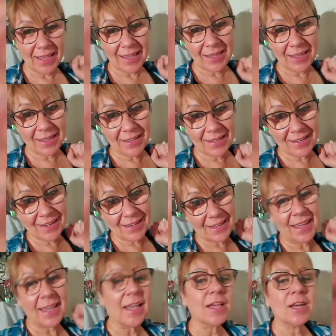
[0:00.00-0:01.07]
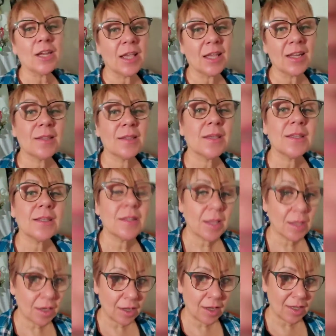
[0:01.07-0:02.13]
And again, anything
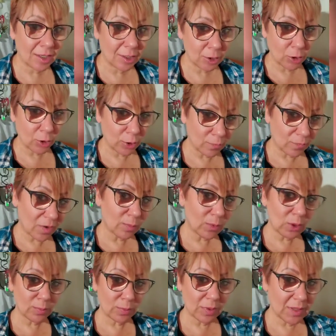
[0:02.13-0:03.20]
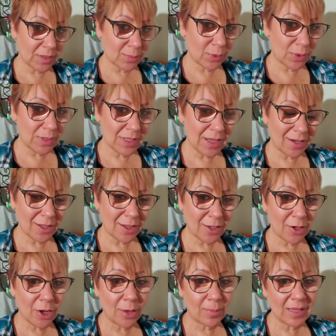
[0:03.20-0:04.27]
that I can learn from you, please put down in
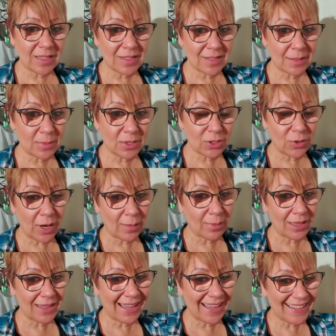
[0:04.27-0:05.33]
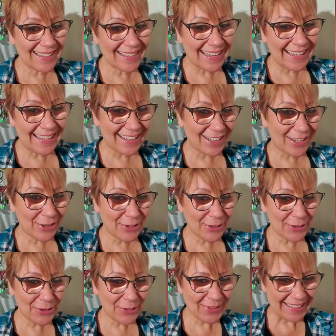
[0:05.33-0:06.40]
the comments, subscribe, and like. Thank
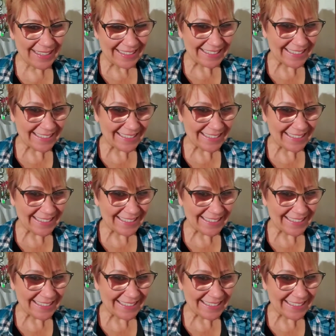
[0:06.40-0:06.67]
you.